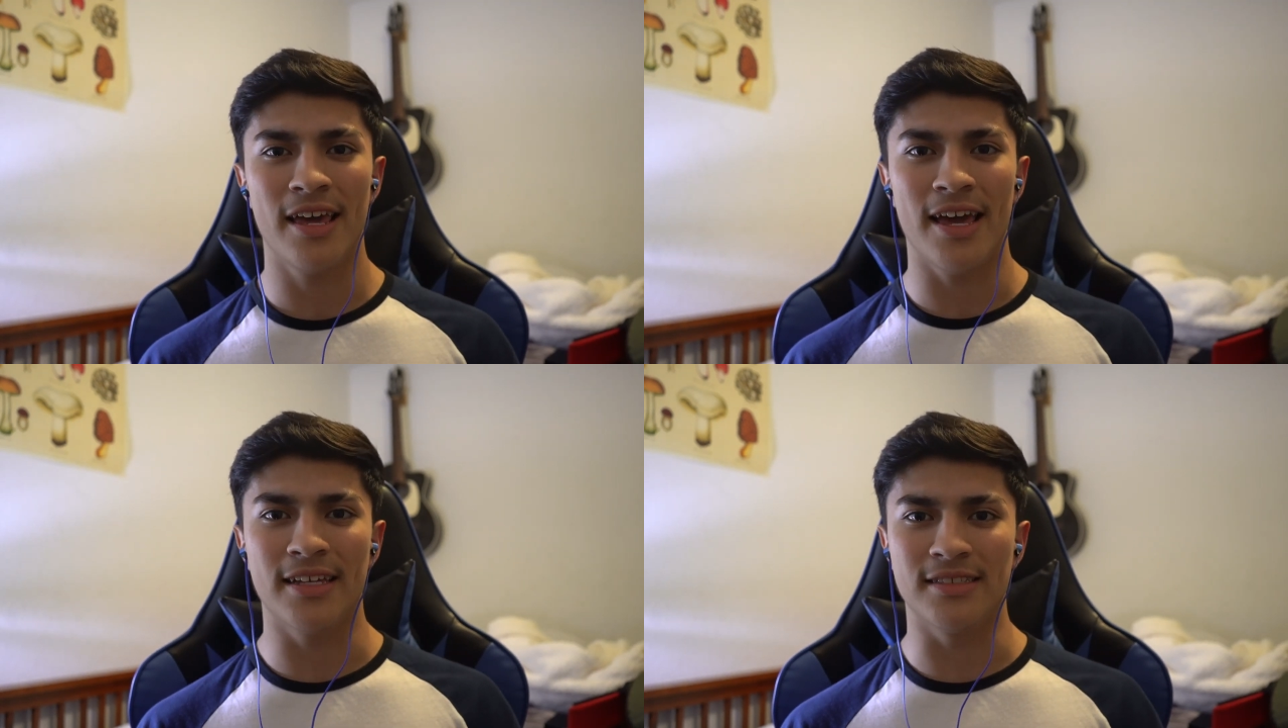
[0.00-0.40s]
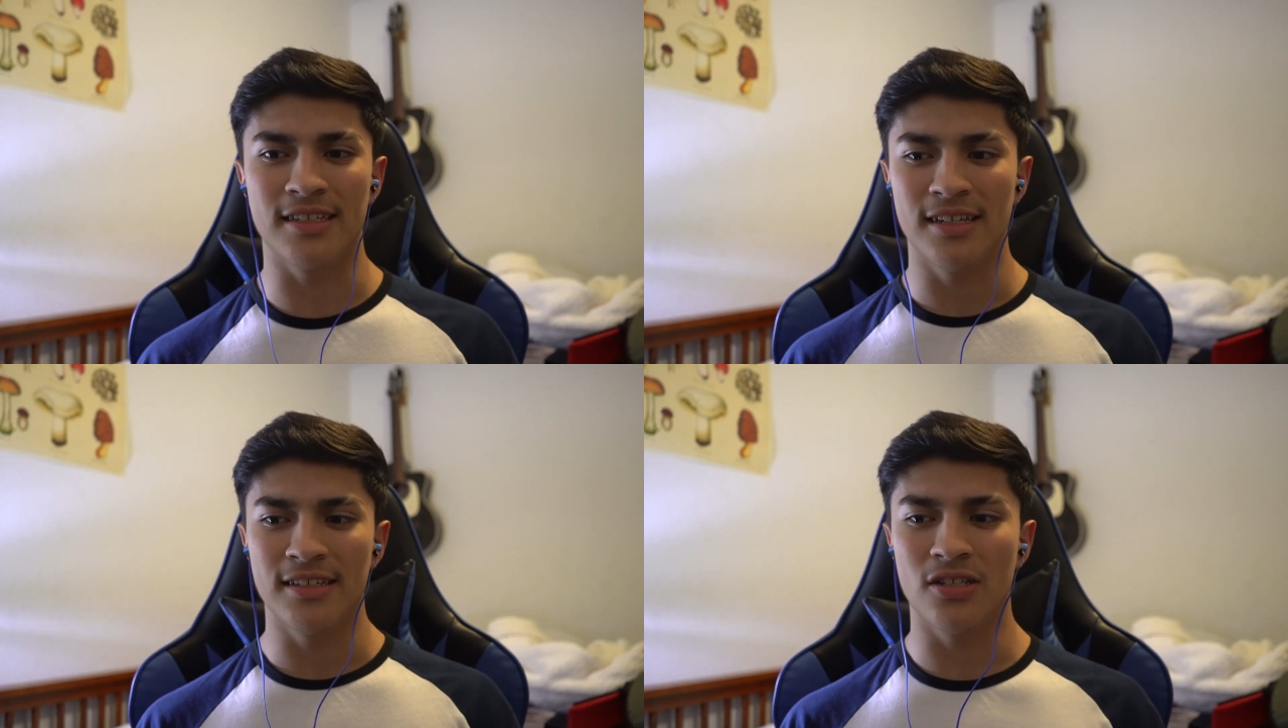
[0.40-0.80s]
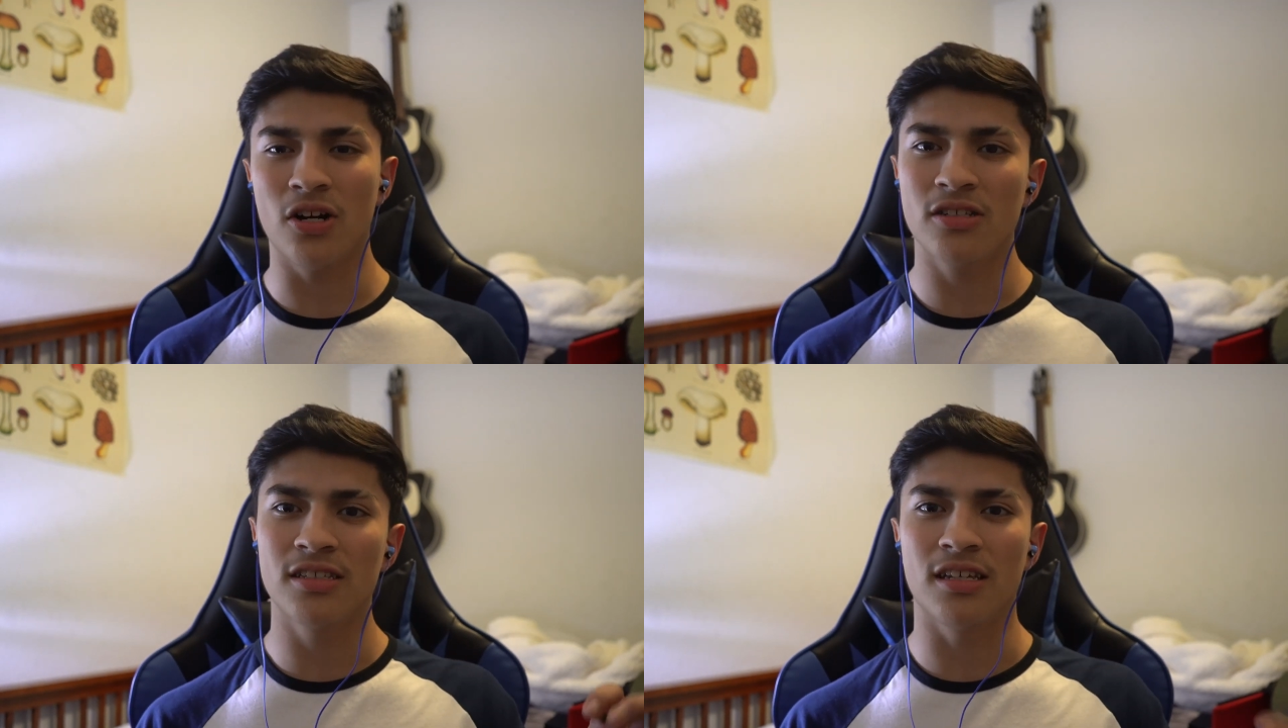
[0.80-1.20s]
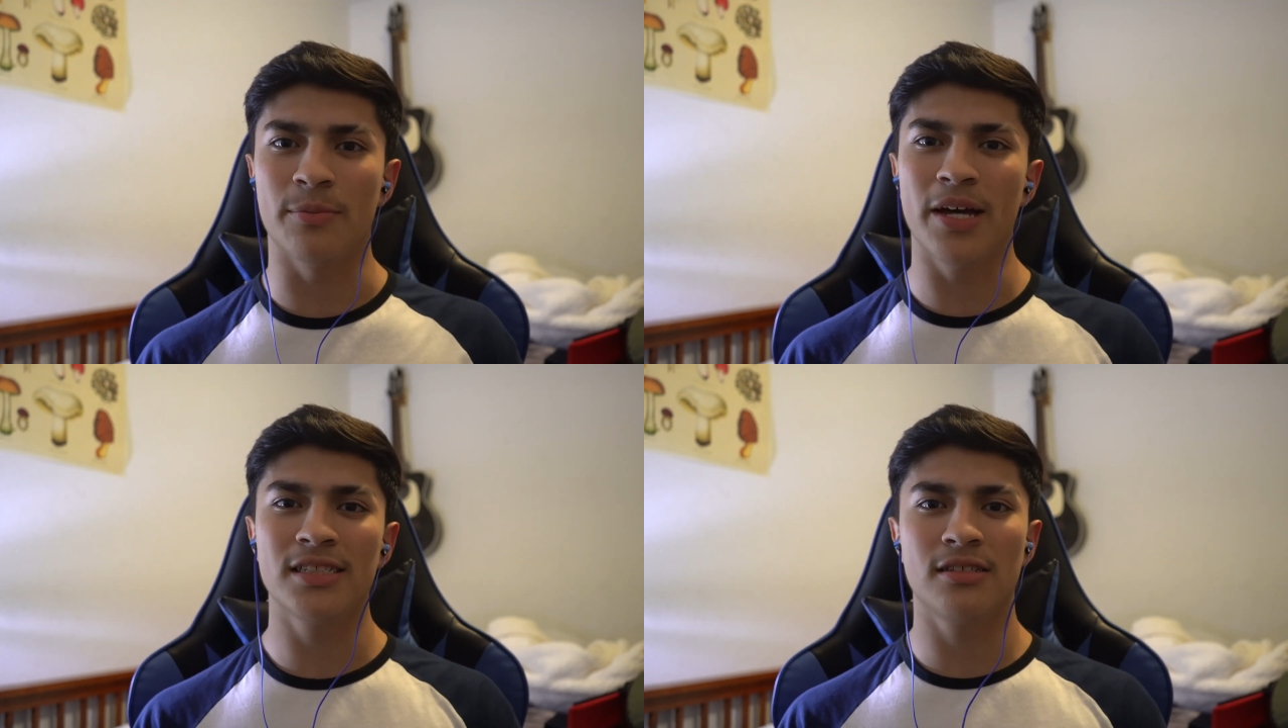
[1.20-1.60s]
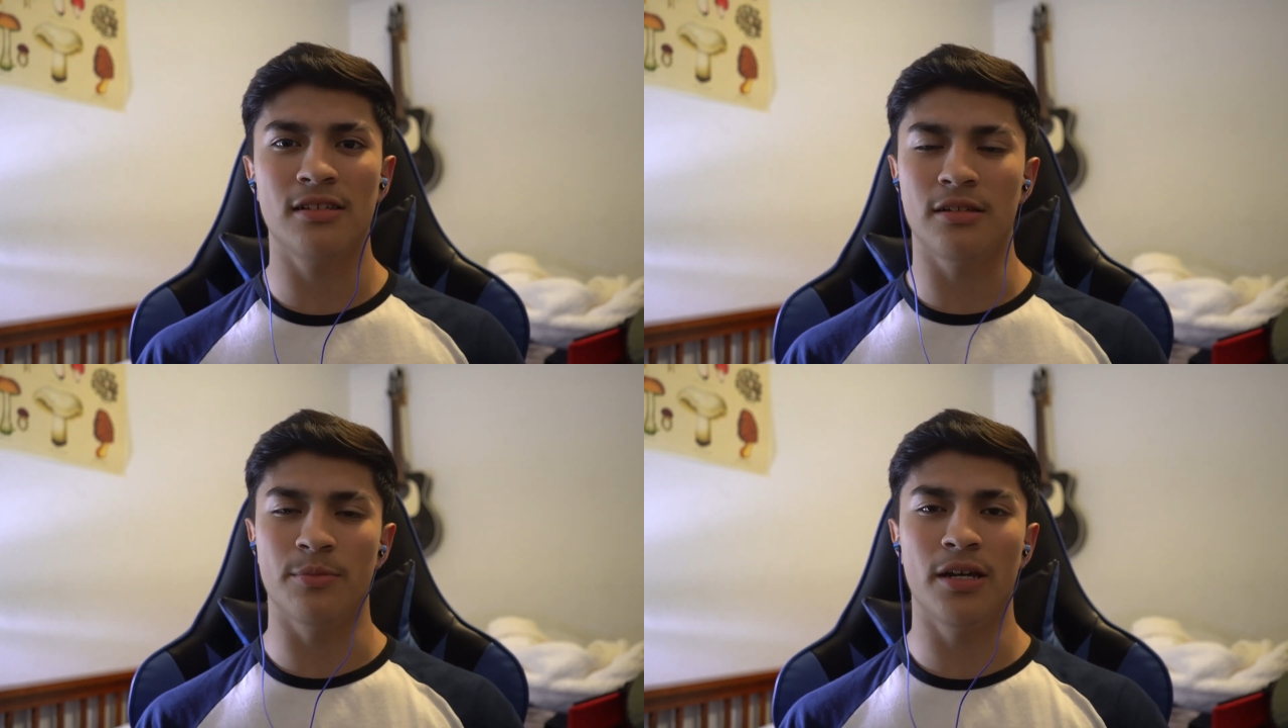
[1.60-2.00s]
as toxic
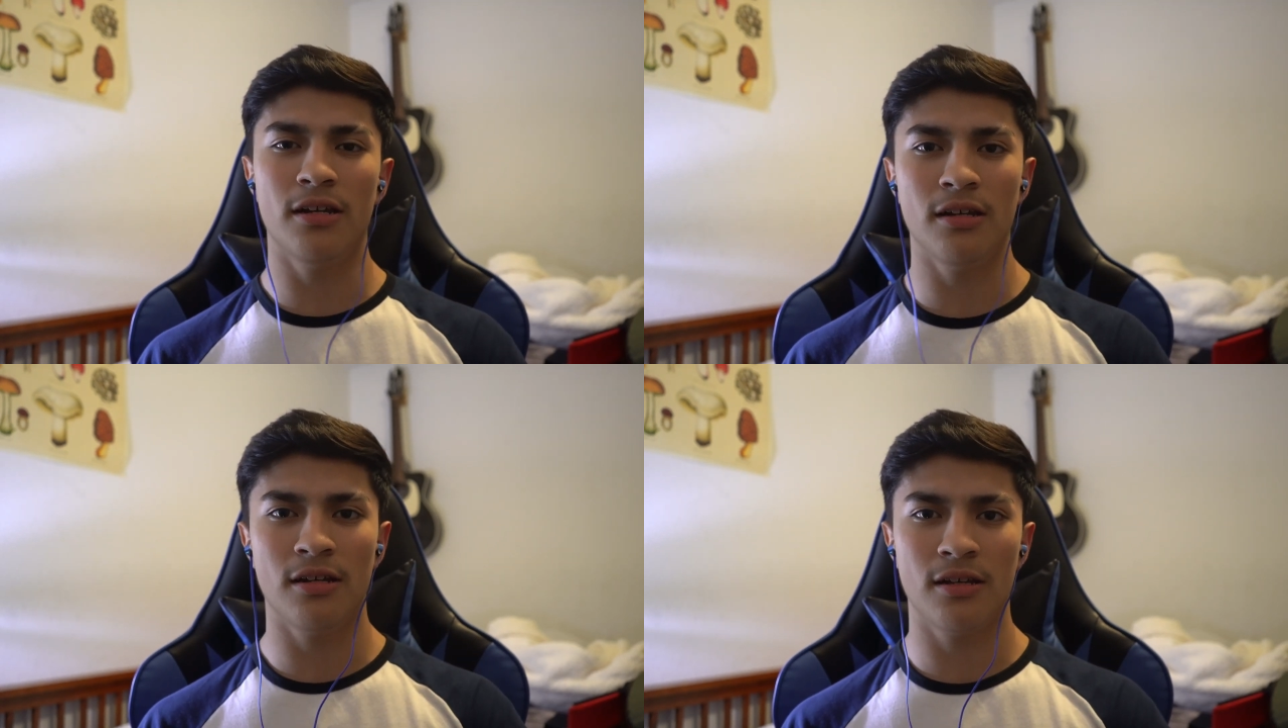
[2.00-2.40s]
masculine men.